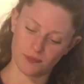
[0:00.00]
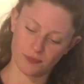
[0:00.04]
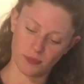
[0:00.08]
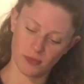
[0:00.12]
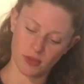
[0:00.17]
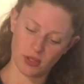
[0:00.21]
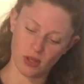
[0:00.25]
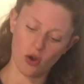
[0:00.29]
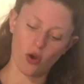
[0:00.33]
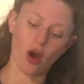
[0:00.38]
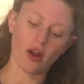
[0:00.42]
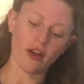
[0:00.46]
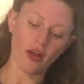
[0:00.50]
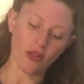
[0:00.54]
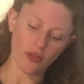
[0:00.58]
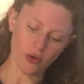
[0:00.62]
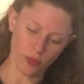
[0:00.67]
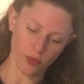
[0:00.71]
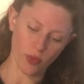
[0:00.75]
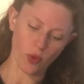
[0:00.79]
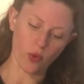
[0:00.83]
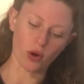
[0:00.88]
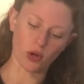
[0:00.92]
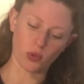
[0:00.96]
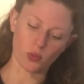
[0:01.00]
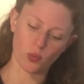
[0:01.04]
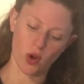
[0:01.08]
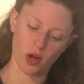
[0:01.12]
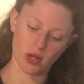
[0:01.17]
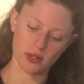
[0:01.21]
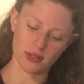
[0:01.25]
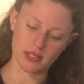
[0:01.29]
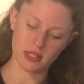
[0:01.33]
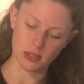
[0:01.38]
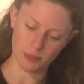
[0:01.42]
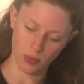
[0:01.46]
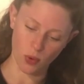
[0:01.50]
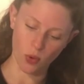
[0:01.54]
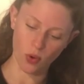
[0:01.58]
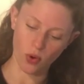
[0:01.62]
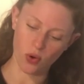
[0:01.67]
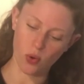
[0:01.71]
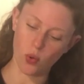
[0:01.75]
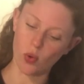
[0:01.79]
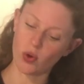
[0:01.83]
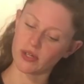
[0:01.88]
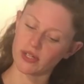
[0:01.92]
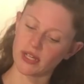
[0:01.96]
another important one,
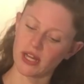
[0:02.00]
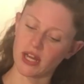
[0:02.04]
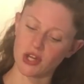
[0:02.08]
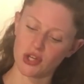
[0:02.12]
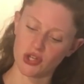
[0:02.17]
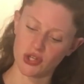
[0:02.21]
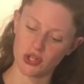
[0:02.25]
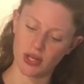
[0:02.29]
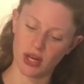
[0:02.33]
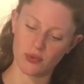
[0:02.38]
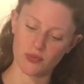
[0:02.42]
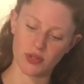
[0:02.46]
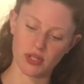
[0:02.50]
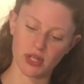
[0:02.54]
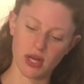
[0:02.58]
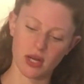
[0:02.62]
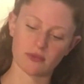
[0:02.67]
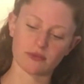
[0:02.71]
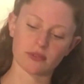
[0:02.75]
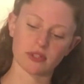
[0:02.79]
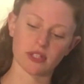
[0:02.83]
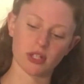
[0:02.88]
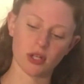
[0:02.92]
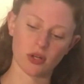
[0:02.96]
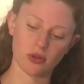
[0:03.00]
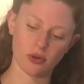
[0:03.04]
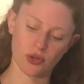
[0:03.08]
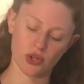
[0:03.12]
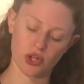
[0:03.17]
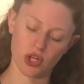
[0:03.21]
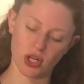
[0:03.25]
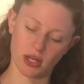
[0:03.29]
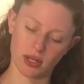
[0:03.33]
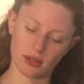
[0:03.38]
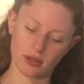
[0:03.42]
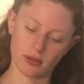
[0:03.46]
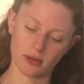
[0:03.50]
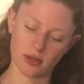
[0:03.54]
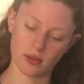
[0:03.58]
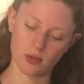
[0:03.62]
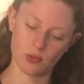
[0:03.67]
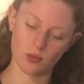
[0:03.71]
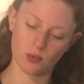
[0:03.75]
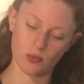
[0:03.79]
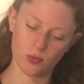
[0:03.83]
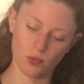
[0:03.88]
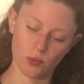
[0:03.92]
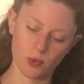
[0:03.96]
support coordination and recovery coaching
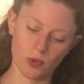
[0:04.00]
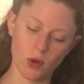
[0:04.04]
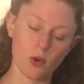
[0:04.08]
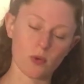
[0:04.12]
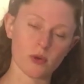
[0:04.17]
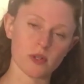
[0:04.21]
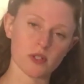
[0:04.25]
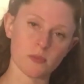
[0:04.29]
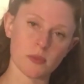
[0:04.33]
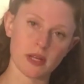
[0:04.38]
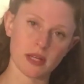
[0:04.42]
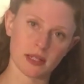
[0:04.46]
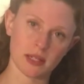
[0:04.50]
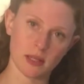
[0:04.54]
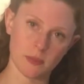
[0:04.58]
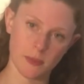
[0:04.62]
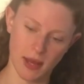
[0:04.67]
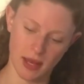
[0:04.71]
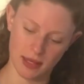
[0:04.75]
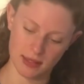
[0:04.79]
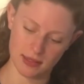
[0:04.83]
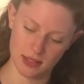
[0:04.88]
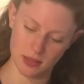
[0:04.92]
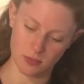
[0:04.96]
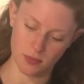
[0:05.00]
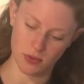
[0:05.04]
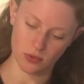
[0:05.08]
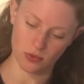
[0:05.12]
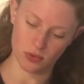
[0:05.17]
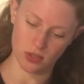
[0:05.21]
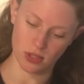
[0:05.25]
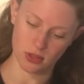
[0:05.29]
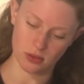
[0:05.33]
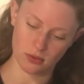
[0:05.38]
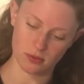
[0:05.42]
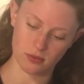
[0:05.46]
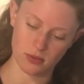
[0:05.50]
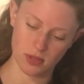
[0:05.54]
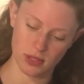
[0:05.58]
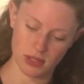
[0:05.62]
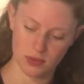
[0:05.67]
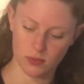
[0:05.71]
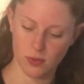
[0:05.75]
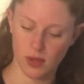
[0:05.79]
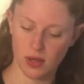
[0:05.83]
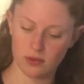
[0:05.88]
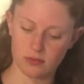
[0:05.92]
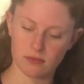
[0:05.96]
will always be in capacity building
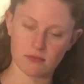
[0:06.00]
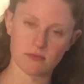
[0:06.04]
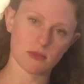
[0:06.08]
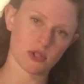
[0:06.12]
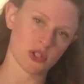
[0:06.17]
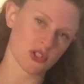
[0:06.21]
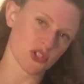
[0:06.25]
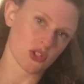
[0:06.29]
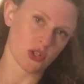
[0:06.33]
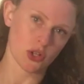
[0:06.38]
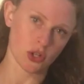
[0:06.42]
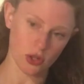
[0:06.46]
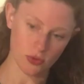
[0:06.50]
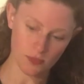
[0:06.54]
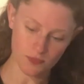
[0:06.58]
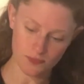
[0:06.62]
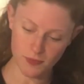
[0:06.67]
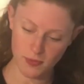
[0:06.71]
as well, just so you know.